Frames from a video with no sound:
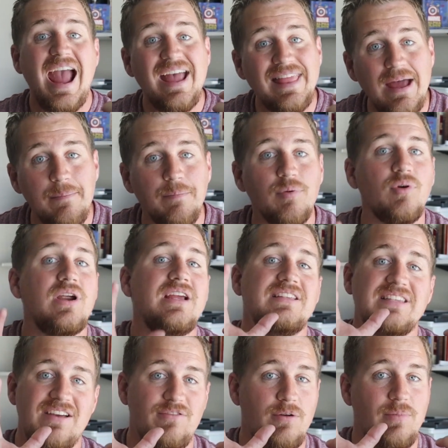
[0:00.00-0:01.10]
and that
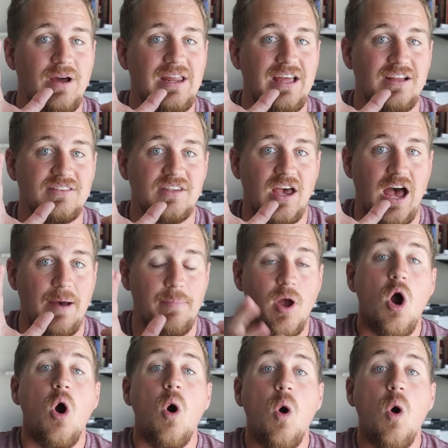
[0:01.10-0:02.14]
brings everybody else up,